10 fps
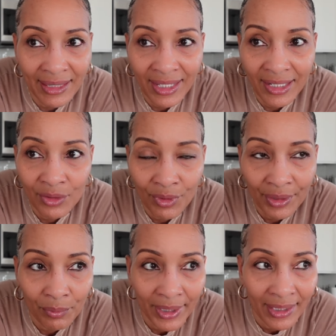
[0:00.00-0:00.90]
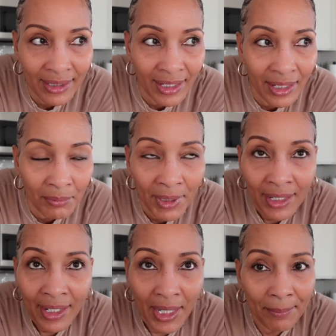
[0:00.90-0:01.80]
And then during the week come
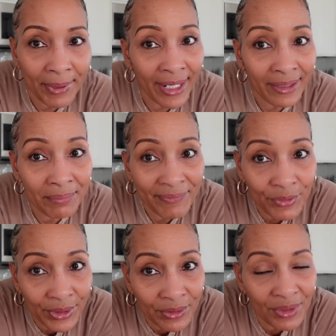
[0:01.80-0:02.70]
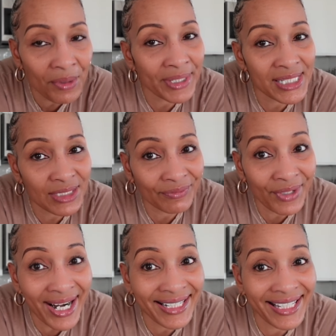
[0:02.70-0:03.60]
and buy, before you know it, it's
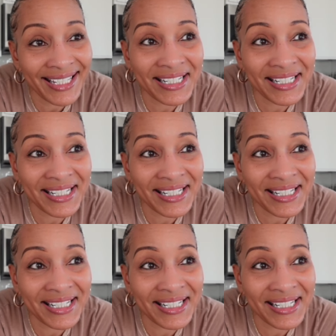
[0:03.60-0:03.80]
Friday.